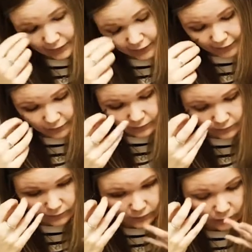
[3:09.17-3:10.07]
inner
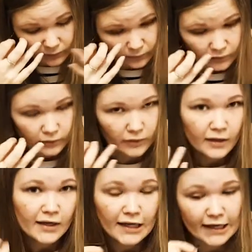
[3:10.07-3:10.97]
corner
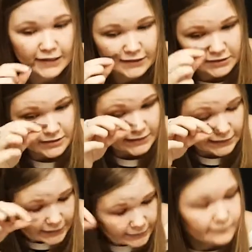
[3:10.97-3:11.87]
and then just
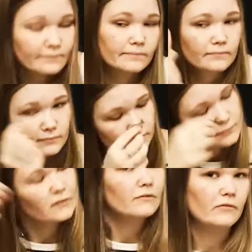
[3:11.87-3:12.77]
like
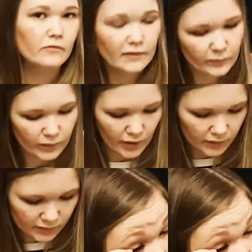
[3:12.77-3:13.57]
flip it on.